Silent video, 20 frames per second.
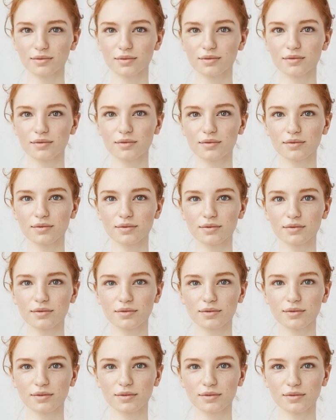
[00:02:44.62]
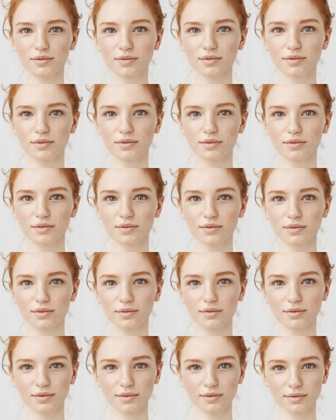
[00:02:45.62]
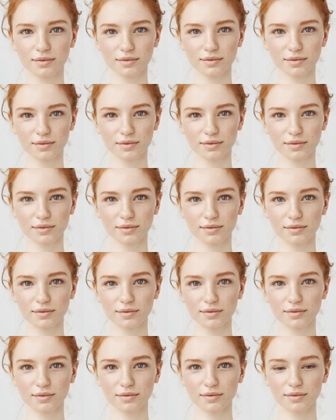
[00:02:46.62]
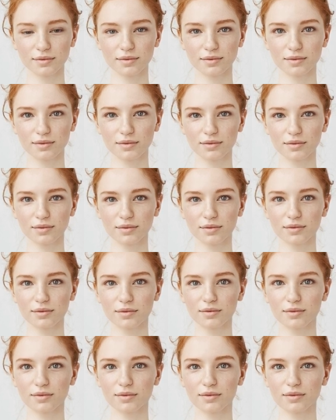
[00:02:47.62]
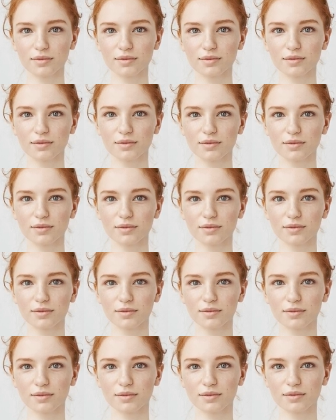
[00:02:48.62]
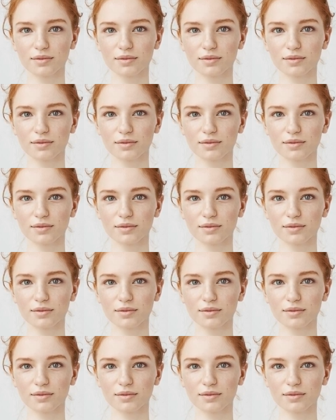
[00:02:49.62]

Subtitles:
This person isn't speaking.